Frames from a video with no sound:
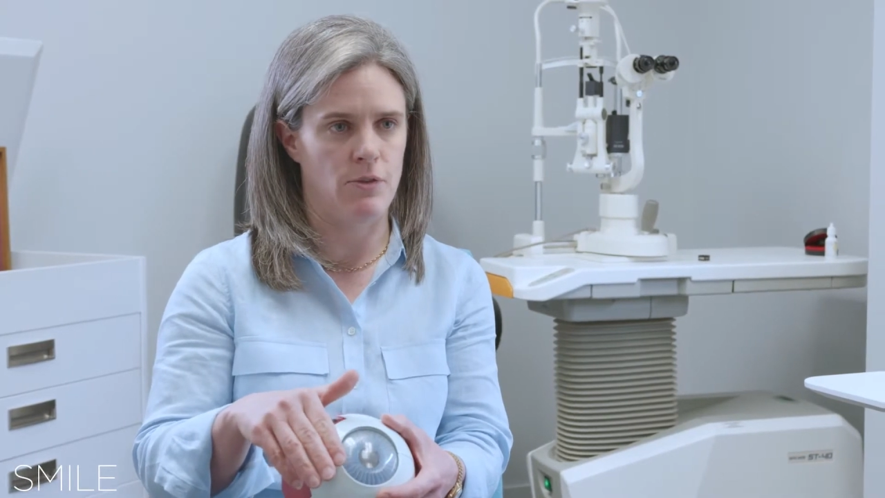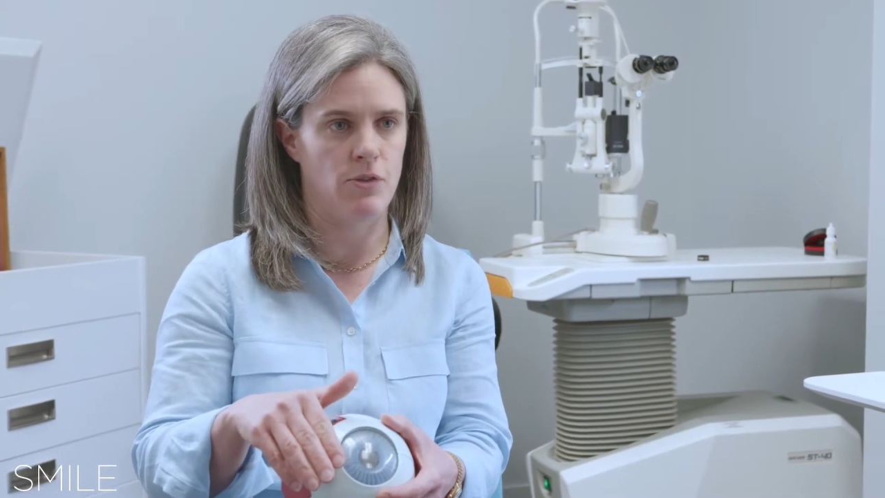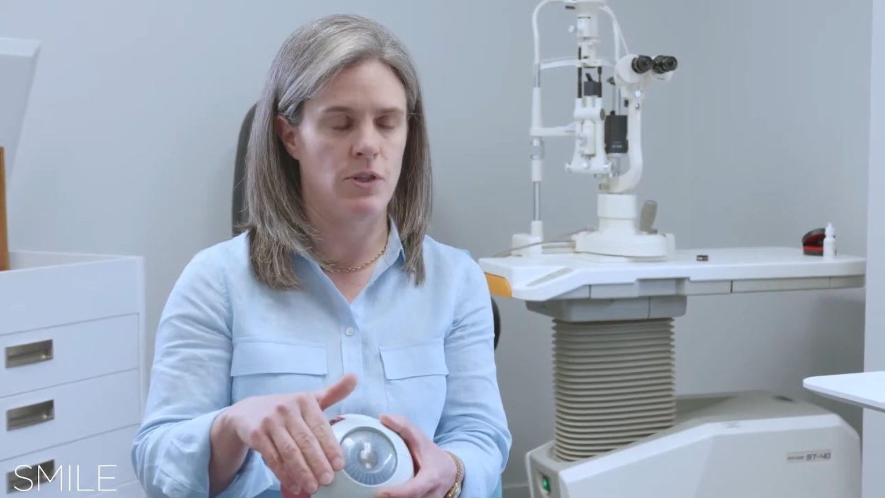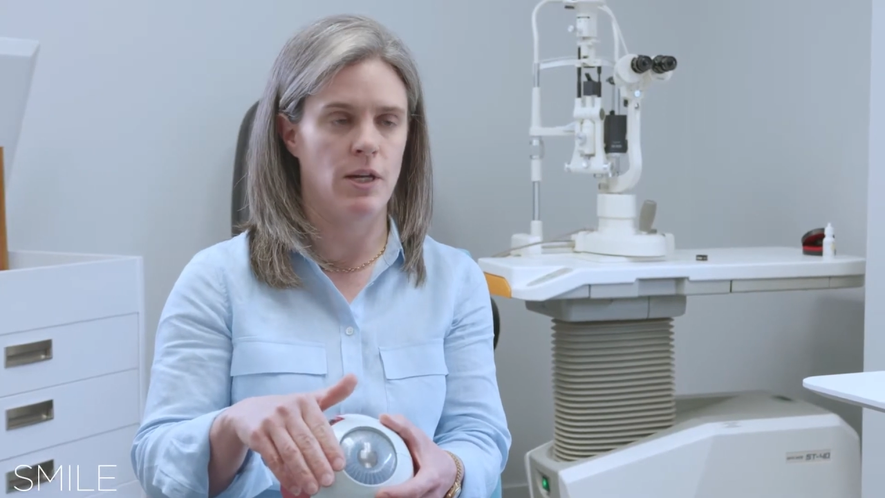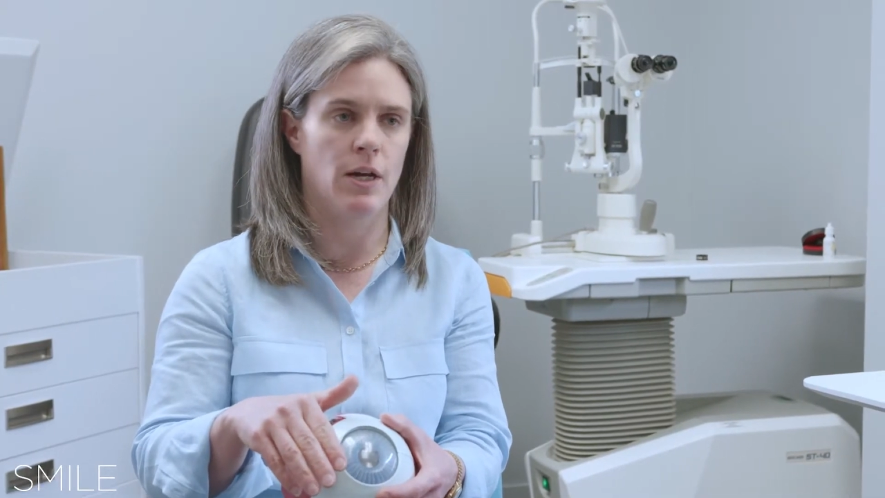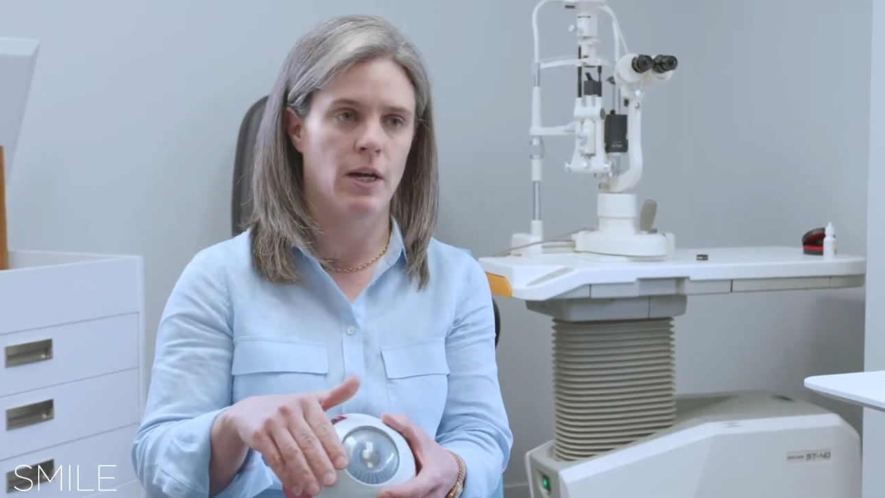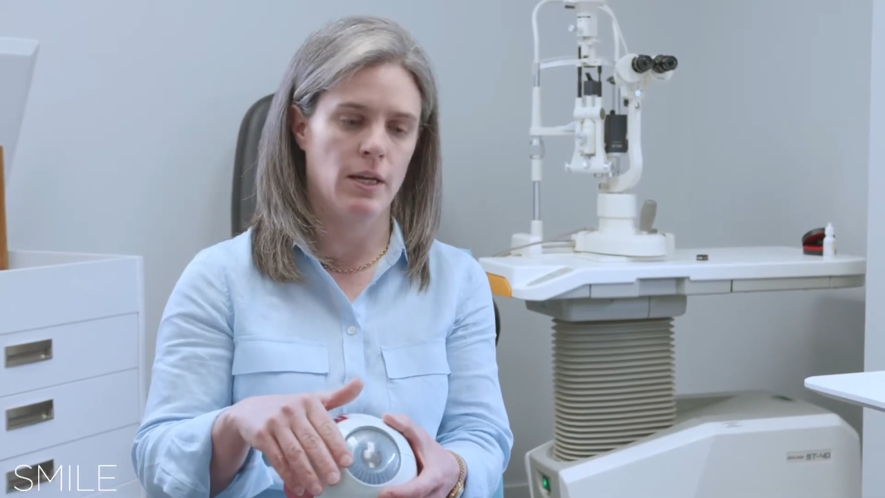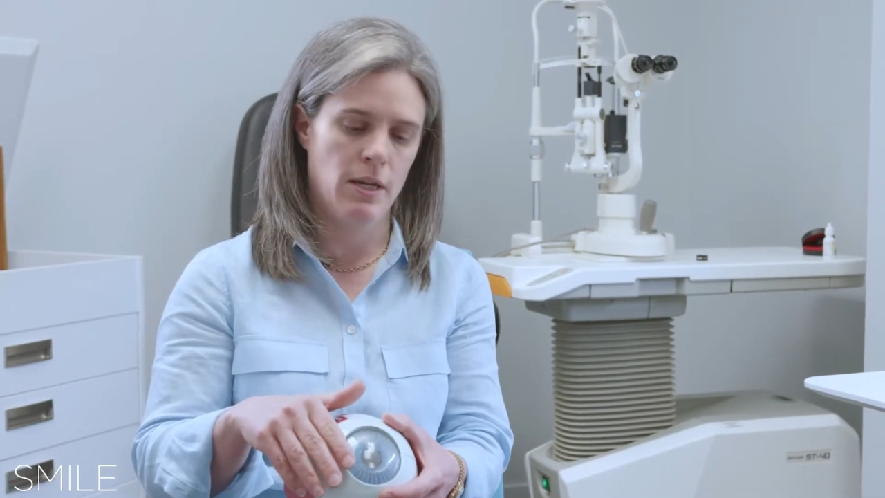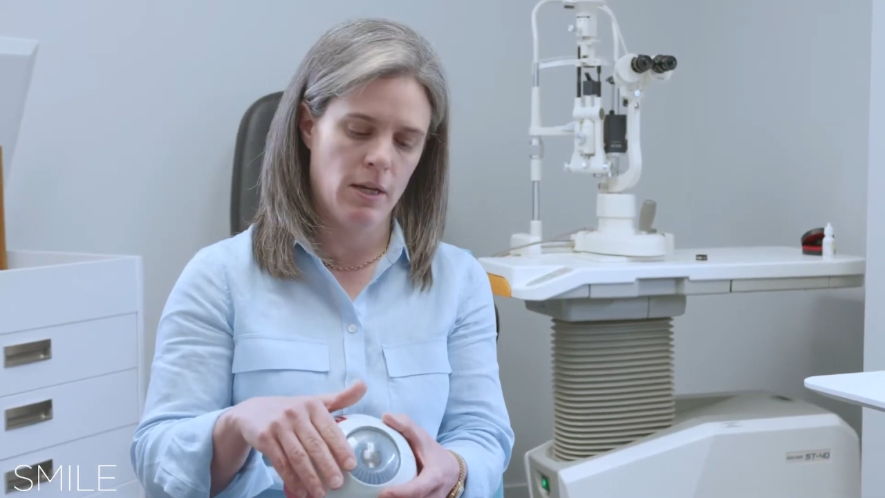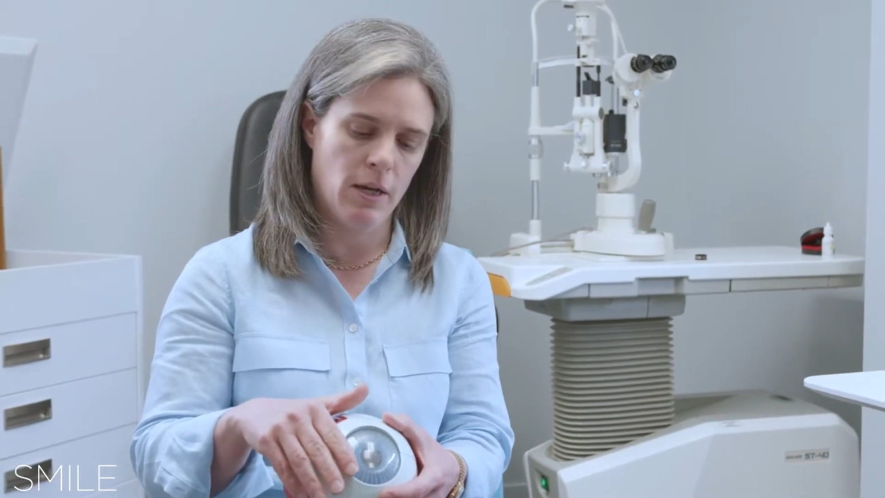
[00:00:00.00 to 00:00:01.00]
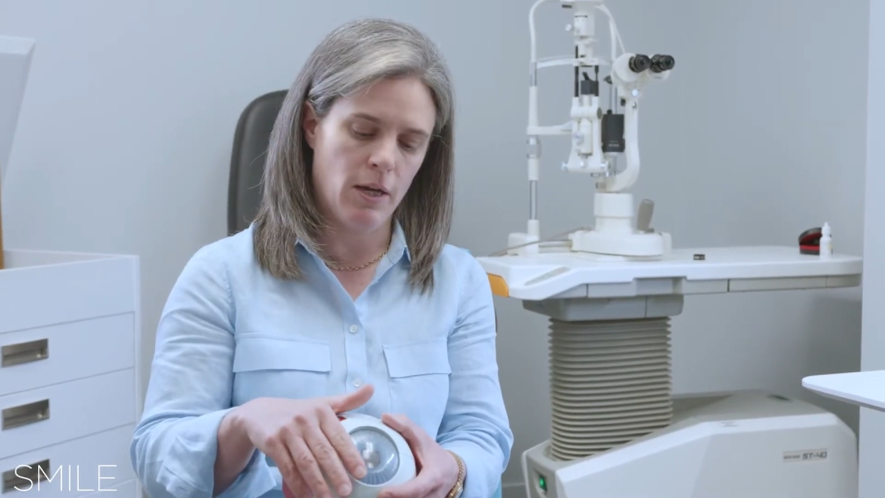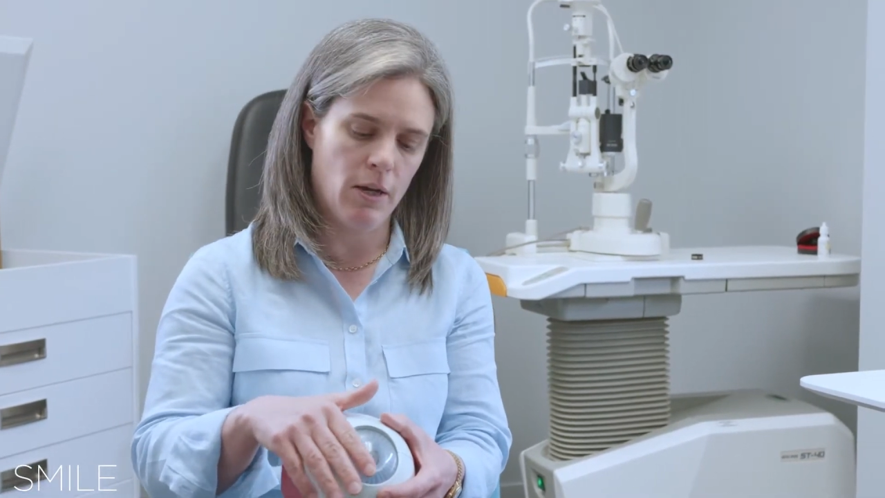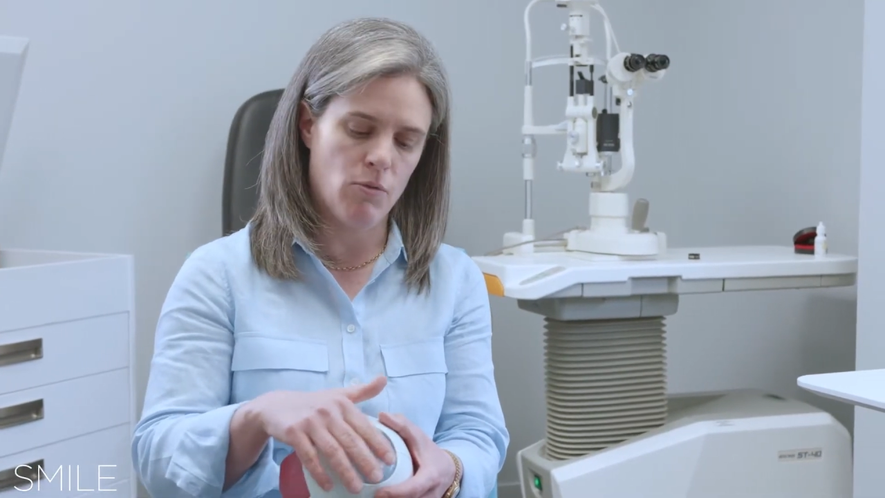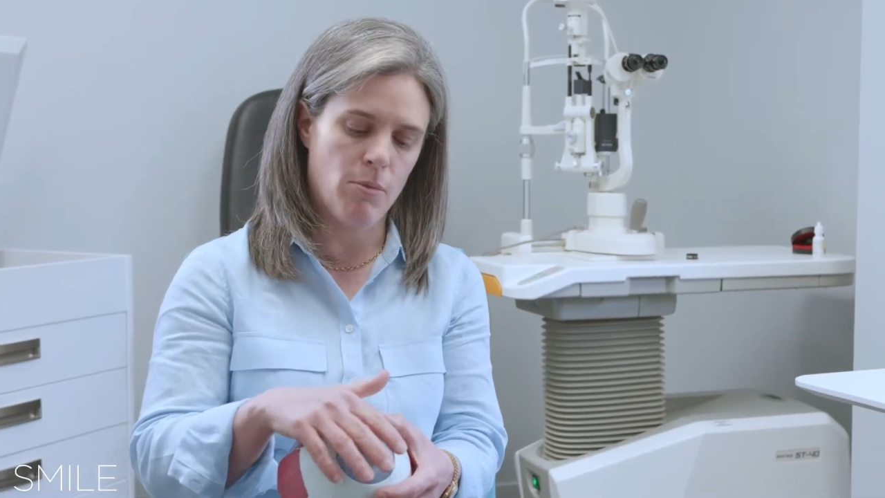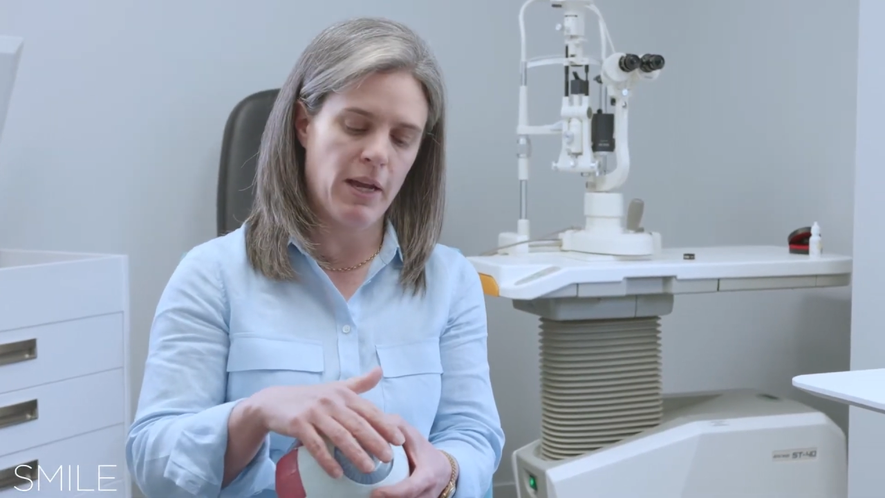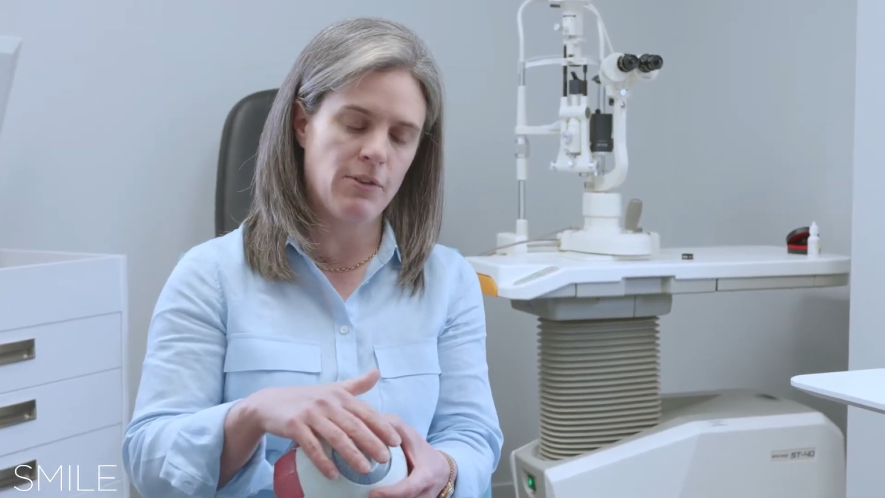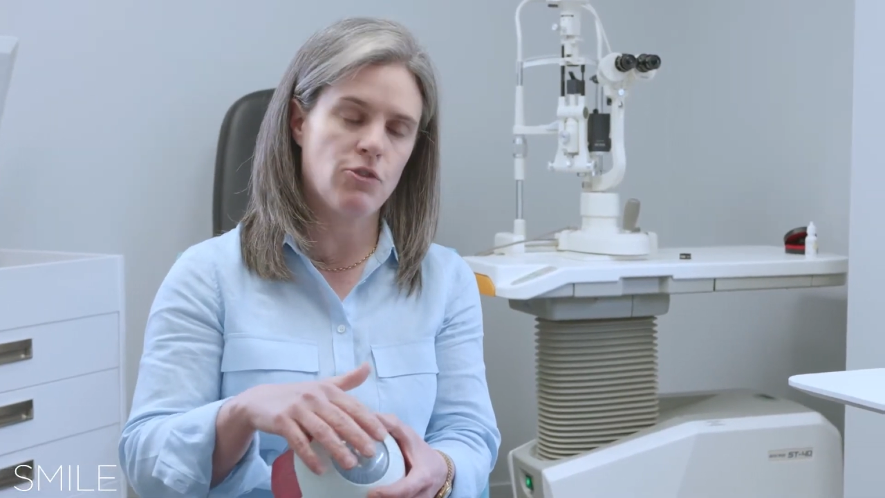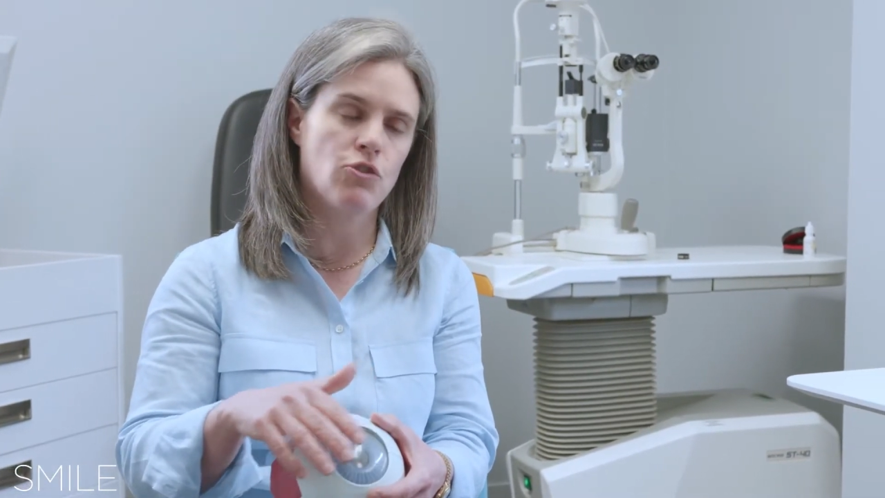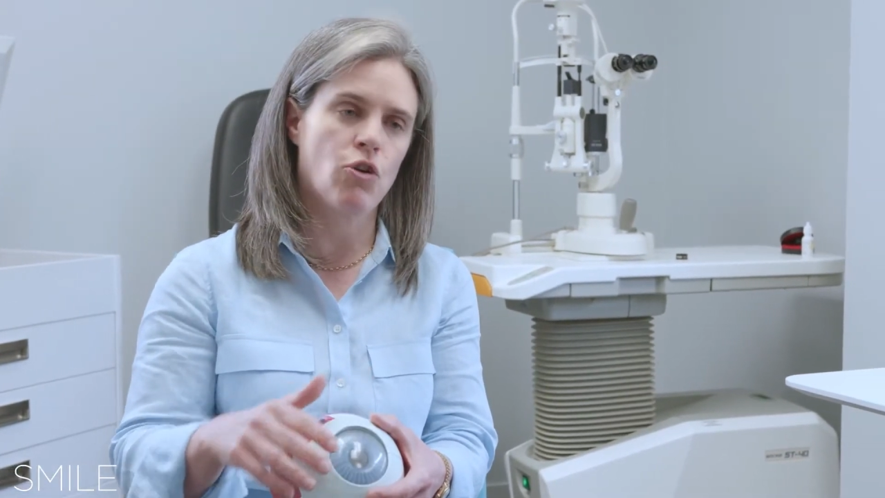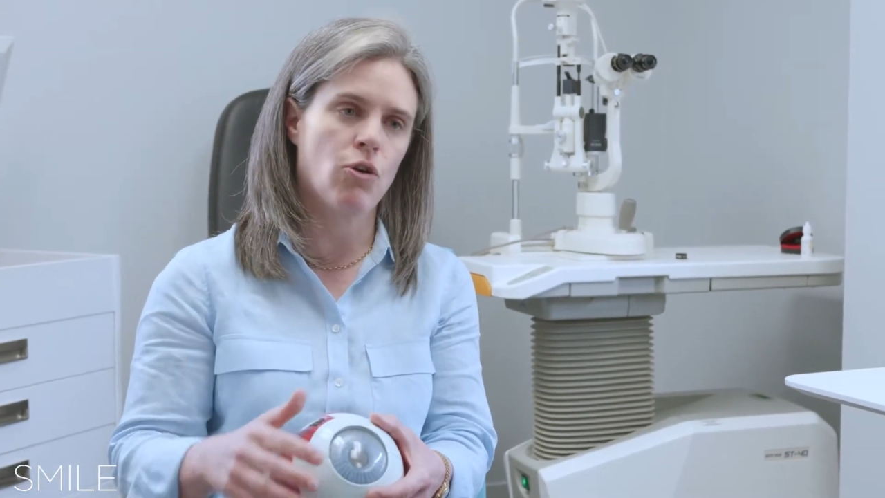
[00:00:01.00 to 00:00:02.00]
So the eye
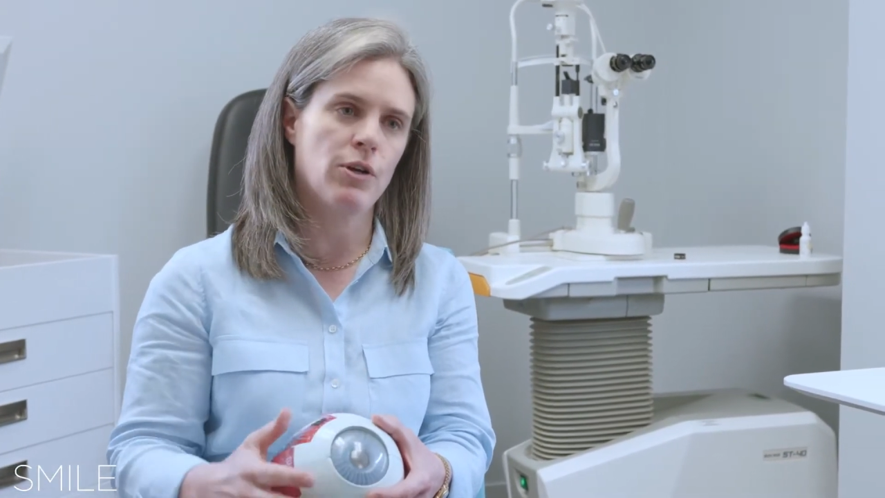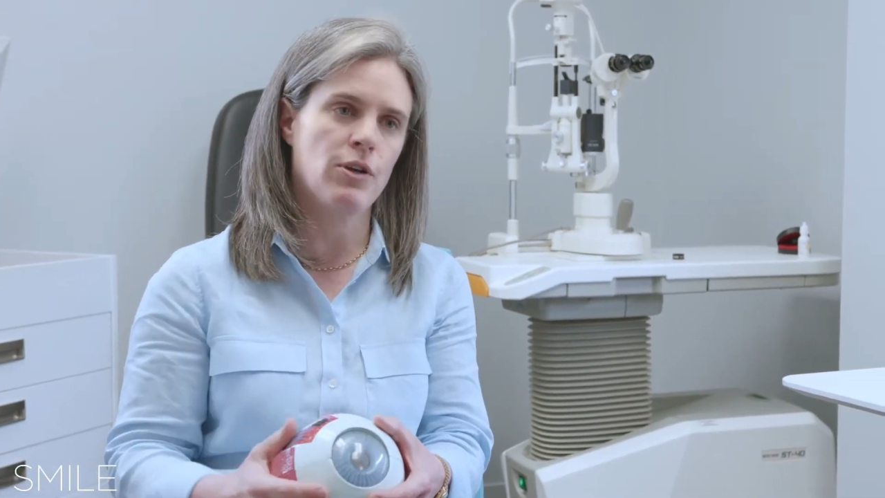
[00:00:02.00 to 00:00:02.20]
remains strong,